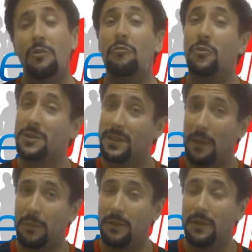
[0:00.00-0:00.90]
For
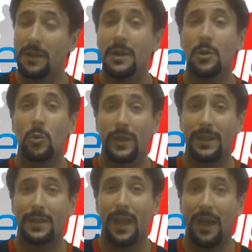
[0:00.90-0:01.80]
example, we
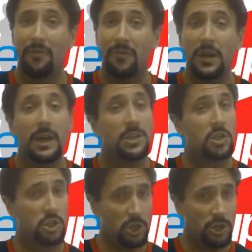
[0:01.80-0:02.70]
can have a
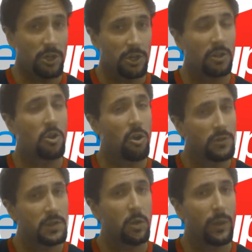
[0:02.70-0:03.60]
certain
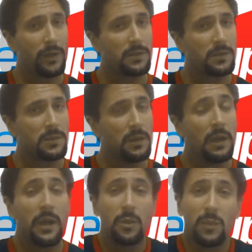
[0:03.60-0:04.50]
consequence,
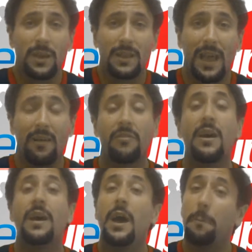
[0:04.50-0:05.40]
and we can have
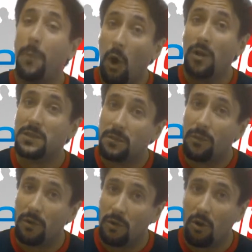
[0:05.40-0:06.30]
a
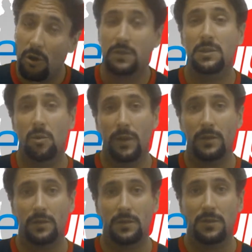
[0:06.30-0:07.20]
possible
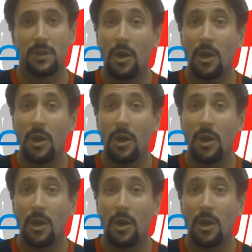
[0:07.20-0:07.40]
consequence,